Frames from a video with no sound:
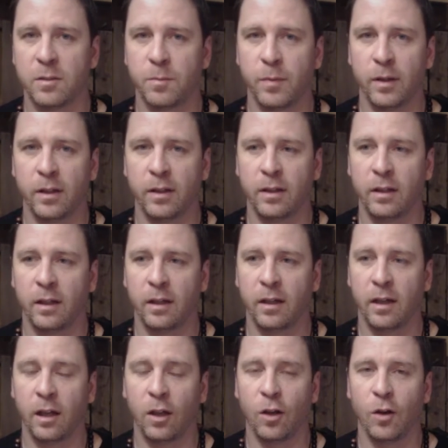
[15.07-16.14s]
It's been
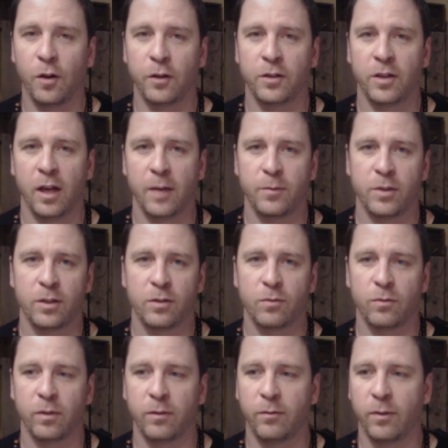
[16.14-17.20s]
a long time
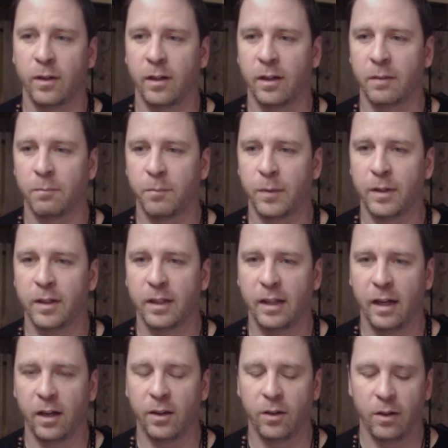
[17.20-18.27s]
since we've been
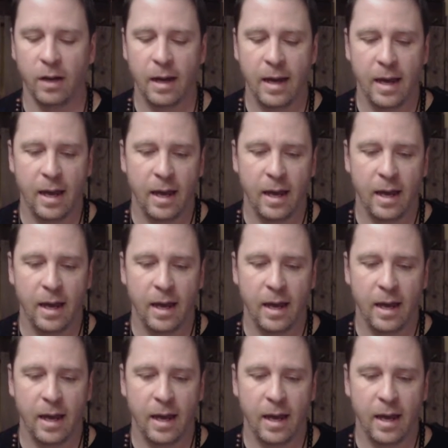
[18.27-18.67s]
together,